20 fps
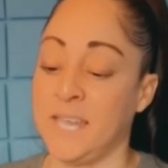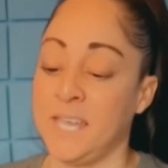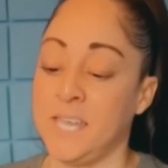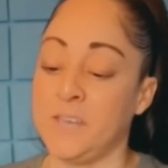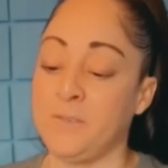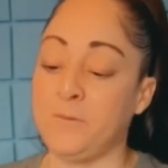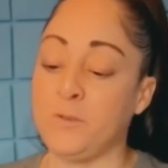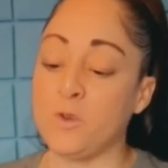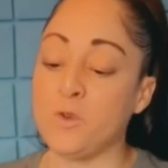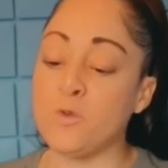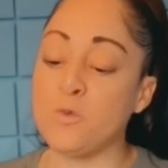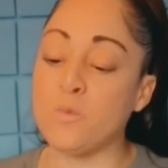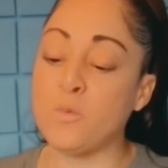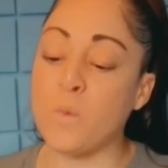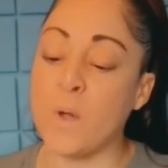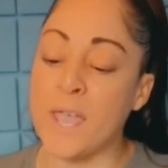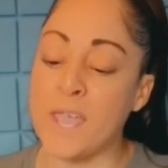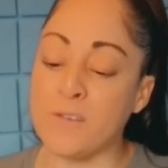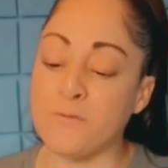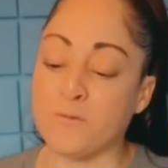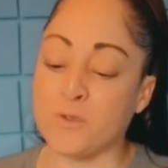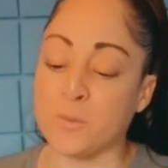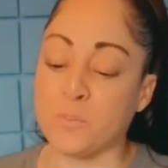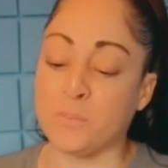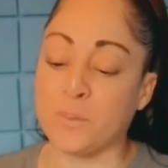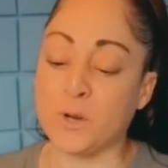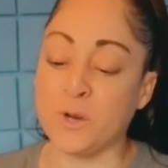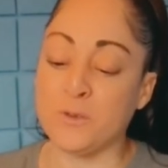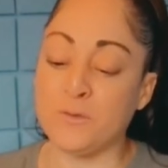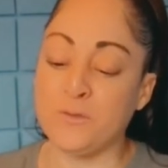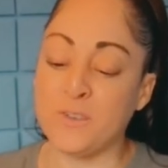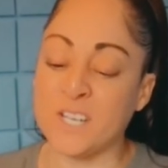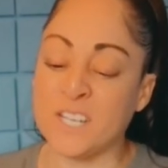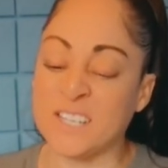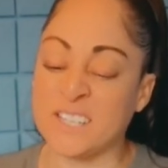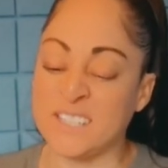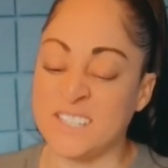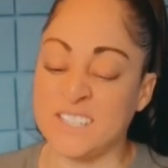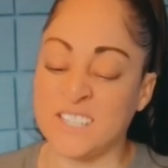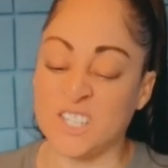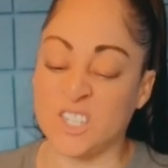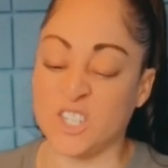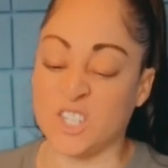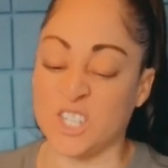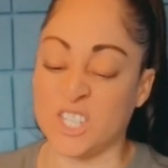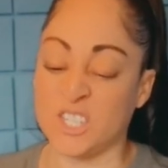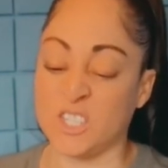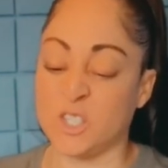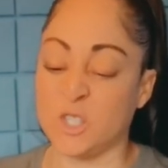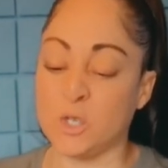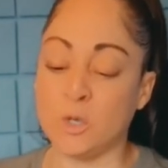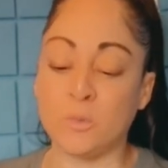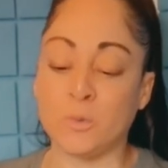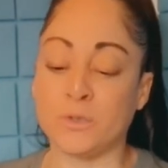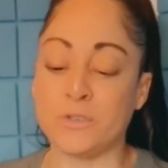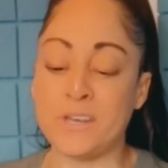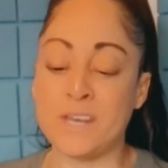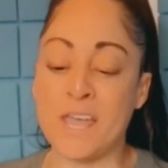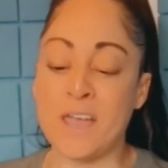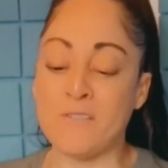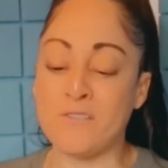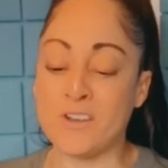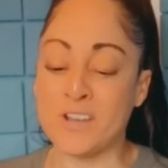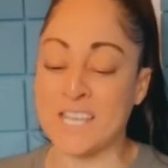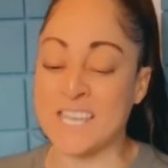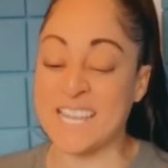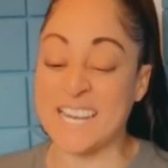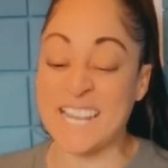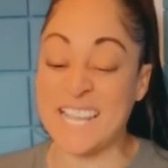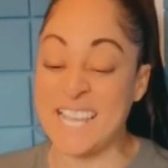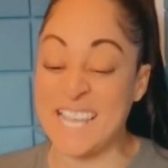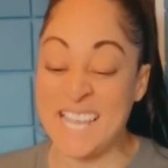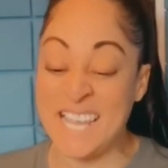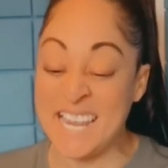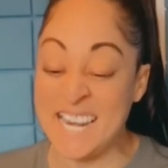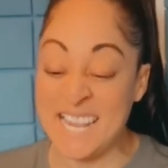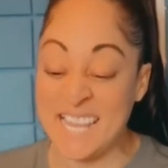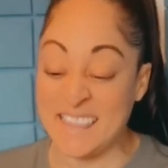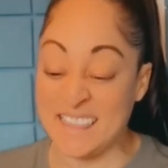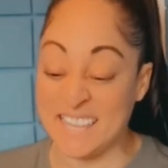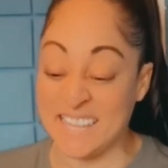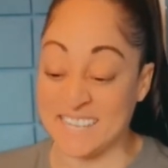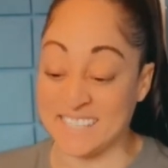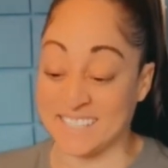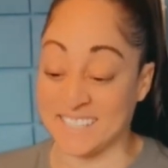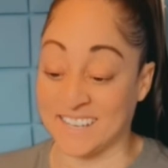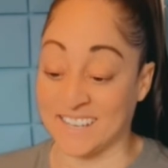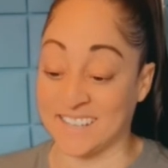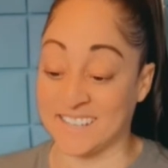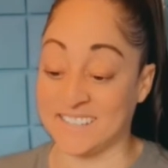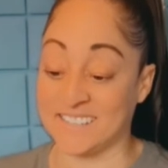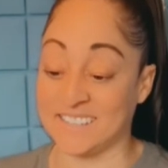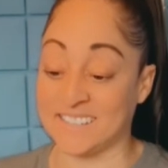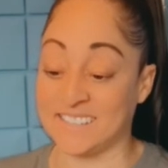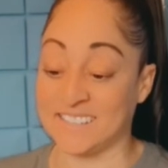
If you wait for perfect conditions, you will never get anything done.